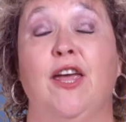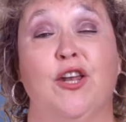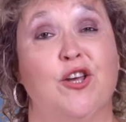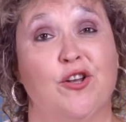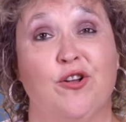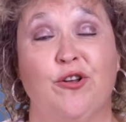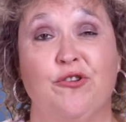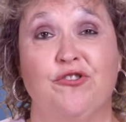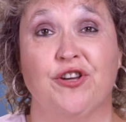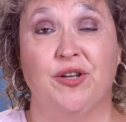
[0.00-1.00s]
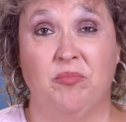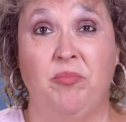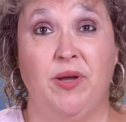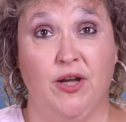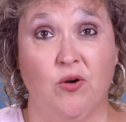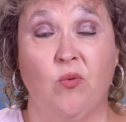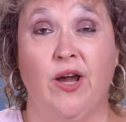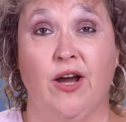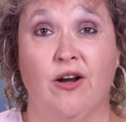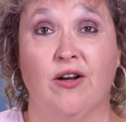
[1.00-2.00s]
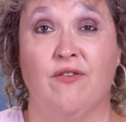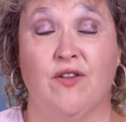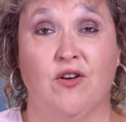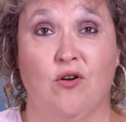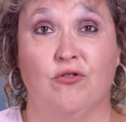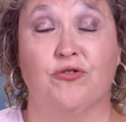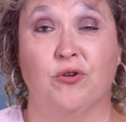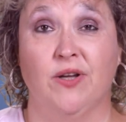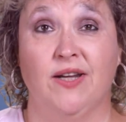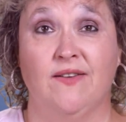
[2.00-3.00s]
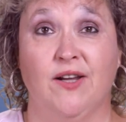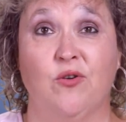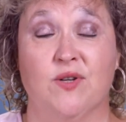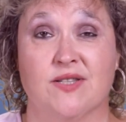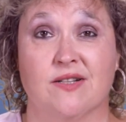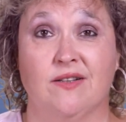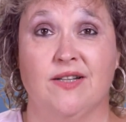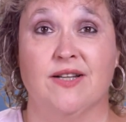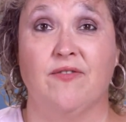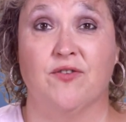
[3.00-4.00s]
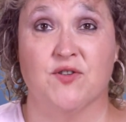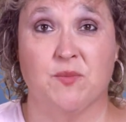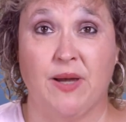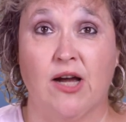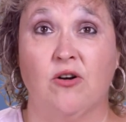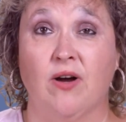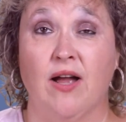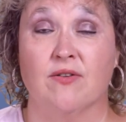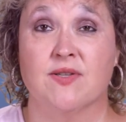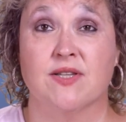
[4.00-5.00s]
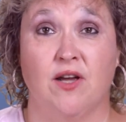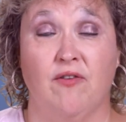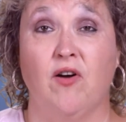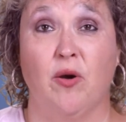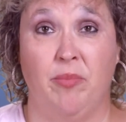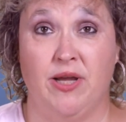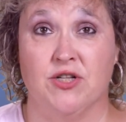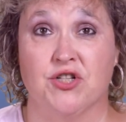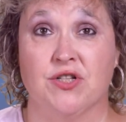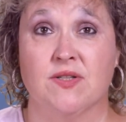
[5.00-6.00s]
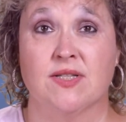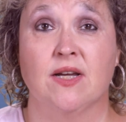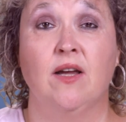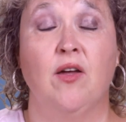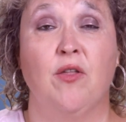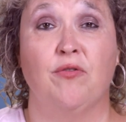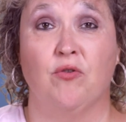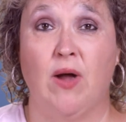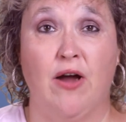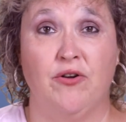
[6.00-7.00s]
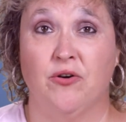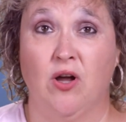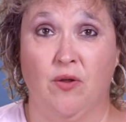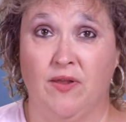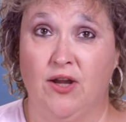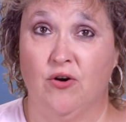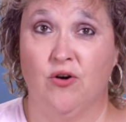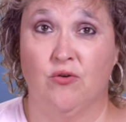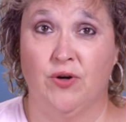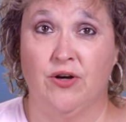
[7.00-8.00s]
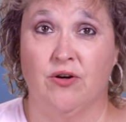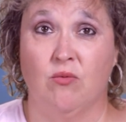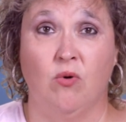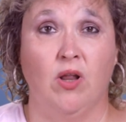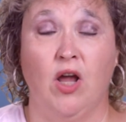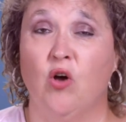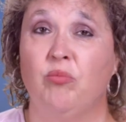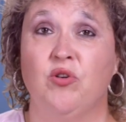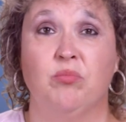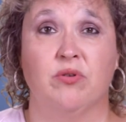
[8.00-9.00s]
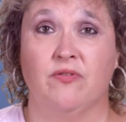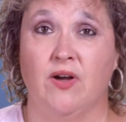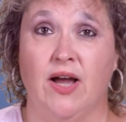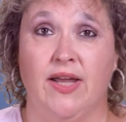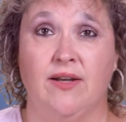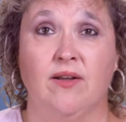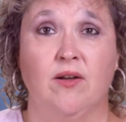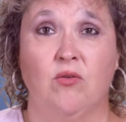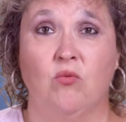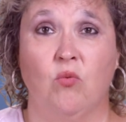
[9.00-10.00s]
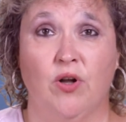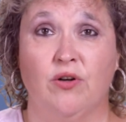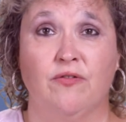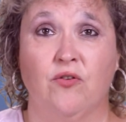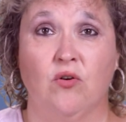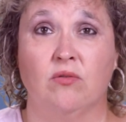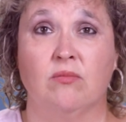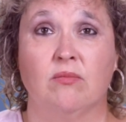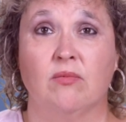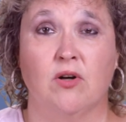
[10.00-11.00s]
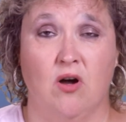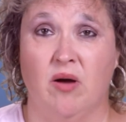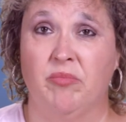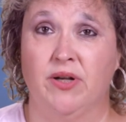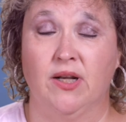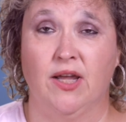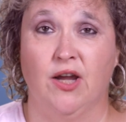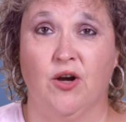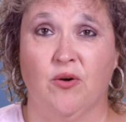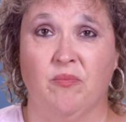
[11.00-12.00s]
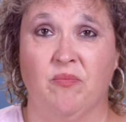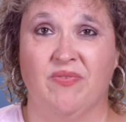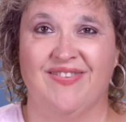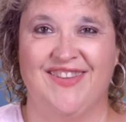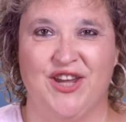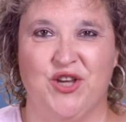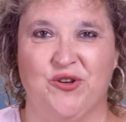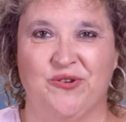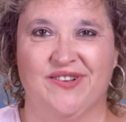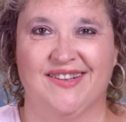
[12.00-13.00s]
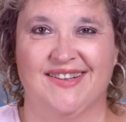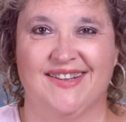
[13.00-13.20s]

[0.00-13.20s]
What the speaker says: In conclusion, being aware of the culturally and linguistically diverse backgrounds of our patients throughout your healthcare career will help you provide wonderful, competent care. Thank you.